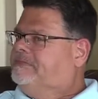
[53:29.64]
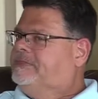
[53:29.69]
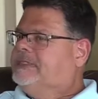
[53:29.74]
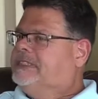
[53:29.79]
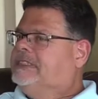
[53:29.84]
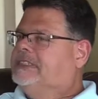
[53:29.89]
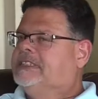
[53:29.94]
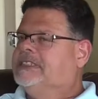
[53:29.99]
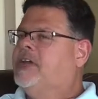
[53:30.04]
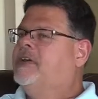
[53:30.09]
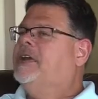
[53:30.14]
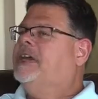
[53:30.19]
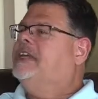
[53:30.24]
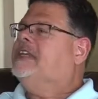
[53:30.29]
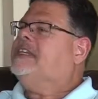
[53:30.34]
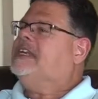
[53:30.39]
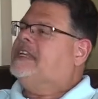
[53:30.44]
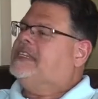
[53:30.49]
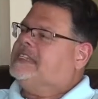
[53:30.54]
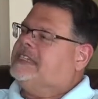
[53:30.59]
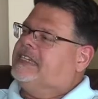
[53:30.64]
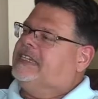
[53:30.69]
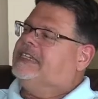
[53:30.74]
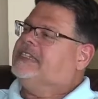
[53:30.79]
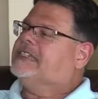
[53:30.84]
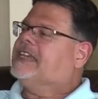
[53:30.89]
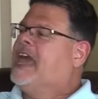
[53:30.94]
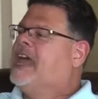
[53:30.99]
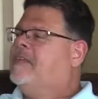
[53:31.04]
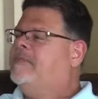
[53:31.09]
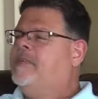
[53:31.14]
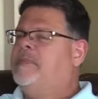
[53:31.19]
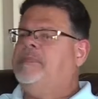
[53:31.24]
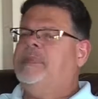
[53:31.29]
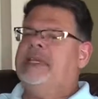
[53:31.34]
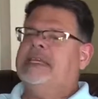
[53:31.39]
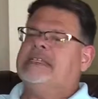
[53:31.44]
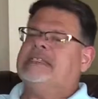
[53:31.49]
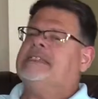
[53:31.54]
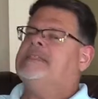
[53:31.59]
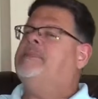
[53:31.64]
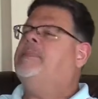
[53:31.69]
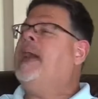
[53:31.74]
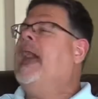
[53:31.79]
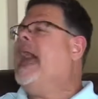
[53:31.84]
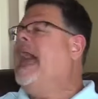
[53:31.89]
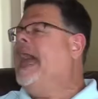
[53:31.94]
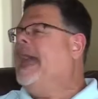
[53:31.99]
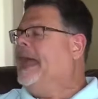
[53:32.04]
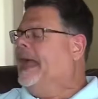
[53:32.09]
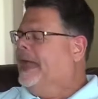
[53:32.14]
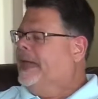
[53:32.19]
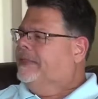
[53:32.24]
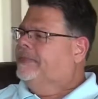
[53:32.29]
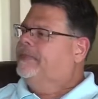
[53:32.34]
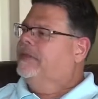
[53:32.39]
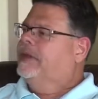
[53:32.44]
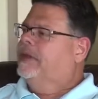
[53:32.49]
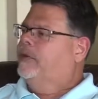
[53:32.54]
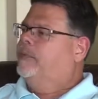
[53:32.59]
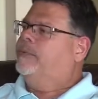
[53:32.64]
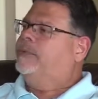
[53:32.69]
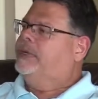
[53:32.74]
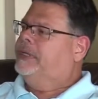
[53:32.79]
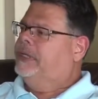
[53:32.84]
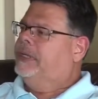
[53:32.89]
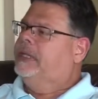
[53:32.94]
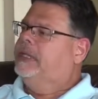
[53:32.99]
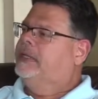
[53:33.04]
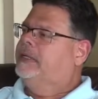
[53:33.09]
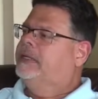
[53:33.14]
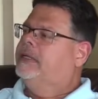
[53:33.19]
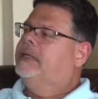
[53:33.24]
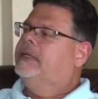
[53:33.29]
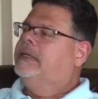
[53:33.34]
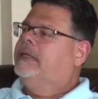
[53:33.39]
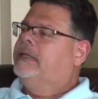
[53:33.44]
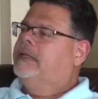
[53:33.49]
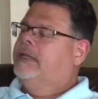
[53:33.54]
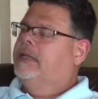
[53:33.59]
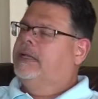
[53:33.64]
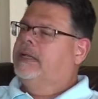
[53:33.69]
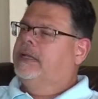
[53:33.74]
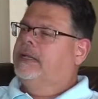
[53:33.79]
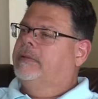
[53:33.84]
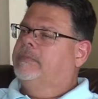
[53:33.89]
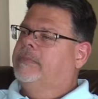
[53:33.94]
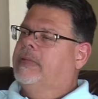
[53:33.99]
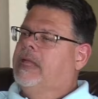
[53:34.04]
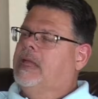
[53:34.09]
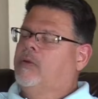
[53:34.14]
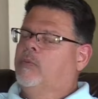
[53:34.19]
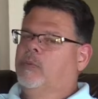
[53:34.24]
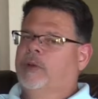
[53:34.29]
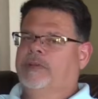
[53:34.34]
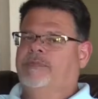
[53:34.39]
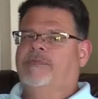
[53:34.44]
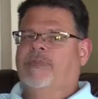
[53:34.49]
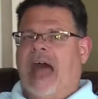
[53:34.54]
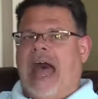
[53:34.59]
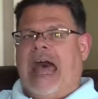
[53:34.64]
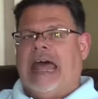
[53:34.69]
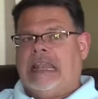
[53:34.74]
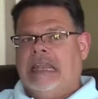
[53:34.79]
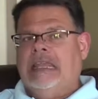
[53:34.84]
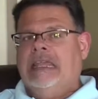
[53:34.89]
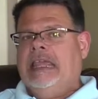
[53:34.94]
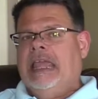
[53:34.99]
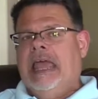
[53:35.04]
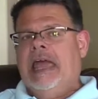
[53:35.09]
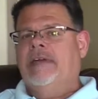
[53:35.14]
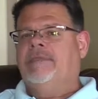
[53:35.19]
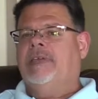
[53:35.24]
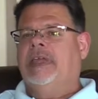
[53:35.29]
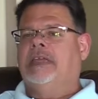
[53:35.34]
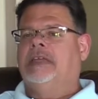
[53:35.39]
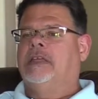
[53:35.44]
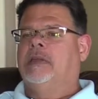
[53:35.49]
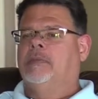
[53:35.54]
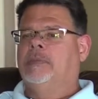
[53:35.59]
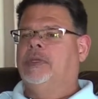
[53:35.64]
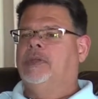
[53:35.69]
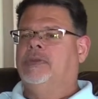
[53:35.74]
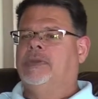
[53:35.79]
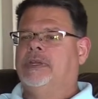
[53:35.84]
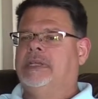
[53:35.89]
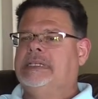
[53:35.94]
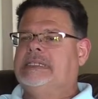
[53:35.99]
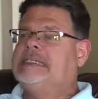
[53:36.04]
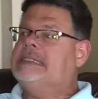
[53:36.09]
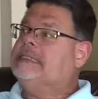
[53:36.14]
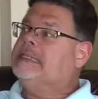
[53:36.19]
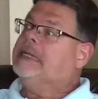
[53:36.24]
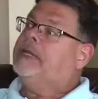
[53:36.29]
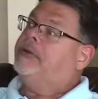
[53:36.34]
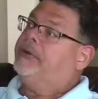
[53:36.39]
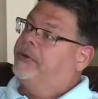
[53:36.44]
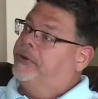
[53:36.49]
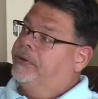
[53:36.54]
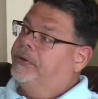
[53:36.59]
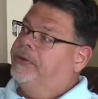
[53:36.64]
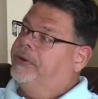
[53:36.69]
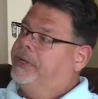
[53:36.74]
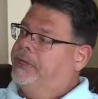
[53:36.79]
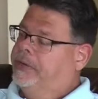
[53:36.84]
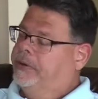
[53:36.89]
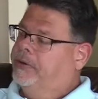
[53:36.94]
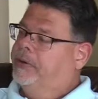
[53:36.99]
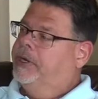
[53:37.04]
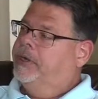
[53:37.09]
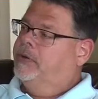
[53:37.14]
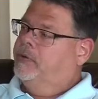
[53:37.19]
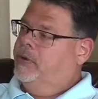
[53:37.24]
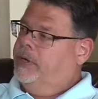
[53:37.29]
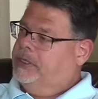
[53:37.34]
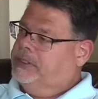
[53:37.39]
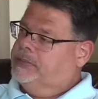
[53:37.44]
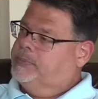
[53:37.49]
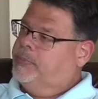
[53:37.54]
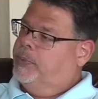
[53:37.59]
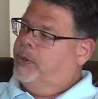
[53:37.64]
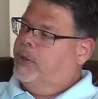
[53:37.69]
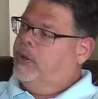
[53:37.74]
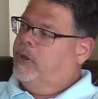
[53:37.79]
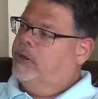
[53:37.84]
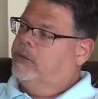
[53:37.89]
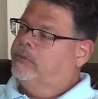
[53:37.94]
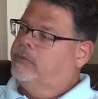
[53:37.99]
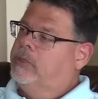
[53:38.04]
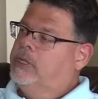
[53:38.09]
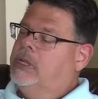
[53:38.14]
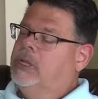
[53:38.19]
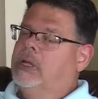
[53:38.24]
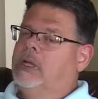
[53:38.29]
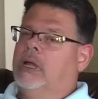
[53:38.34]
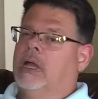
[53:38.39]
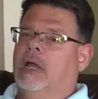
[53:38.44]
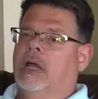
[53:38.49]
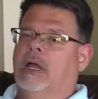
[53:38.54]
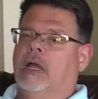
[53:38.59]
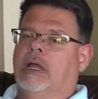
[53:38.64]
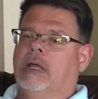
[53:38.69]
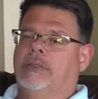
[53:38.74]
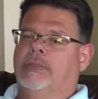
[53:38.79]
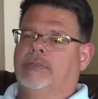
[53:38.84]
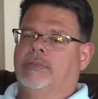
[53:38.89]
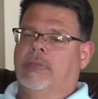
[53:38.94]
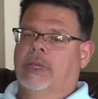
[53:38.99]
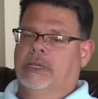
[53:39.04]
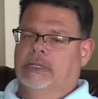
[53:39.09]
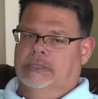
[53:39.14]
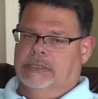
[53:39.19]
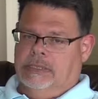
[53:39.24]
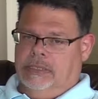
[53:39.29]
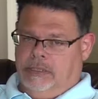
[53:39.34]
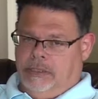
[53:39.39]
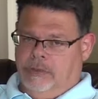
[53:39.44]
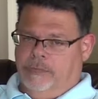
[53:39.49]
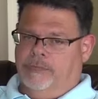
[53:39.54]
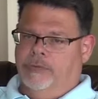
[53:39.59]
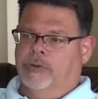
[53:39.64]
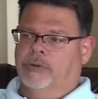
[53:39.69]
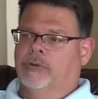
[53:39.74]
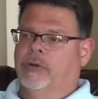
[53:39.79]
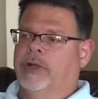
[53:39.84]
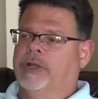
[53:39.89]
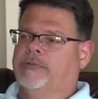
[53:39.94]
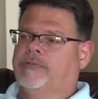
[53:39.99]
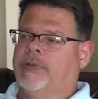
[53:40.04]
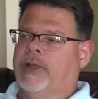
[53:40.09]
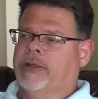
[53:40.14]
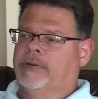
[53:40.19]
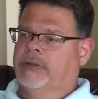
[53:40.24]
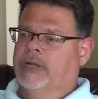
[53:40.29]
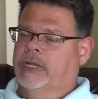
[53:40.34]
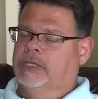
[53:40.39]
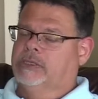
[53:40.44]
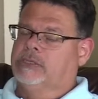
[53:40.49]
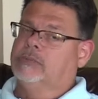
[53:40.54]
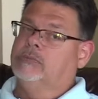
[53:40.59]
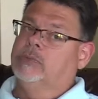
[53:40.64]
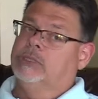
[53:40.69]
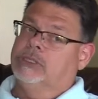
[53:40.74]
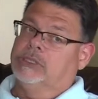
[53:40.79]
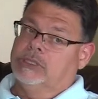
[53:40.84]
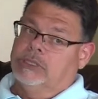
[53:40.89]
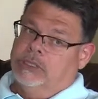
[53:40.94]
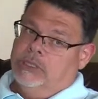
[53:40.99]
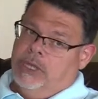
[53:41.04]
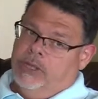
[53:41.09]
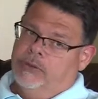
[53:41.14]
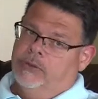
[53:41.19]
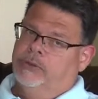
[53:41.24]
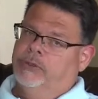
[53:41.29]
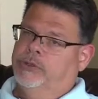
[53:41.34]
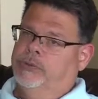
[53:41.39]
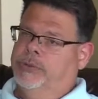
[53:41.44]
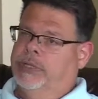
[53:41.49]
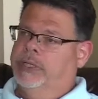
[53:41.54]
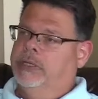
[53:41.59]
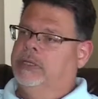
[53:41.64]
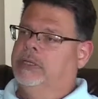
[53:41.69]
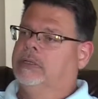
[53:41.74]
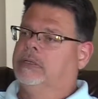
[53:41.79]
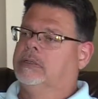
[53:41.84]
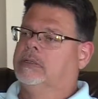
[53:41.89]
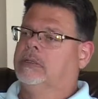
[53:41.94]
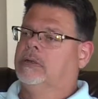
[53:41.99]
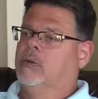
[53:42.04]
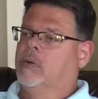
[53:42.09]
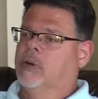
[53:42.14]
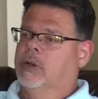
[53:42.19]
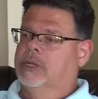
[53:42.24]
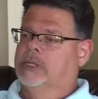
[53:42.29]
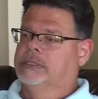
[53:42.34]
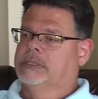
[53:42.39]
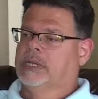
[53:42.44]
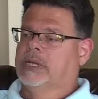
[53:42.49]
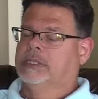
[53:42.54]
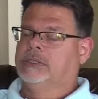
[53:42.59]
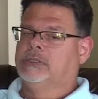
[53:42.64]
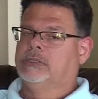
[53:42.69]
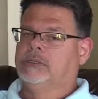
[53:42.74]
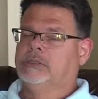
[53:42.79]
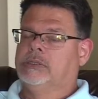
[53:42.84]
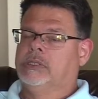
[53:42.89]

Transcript: so it's kind of a mixed bag there, really. We finally have a community center here in Greensboro, thanks to Guilford Green Foundation, which is another unique organization.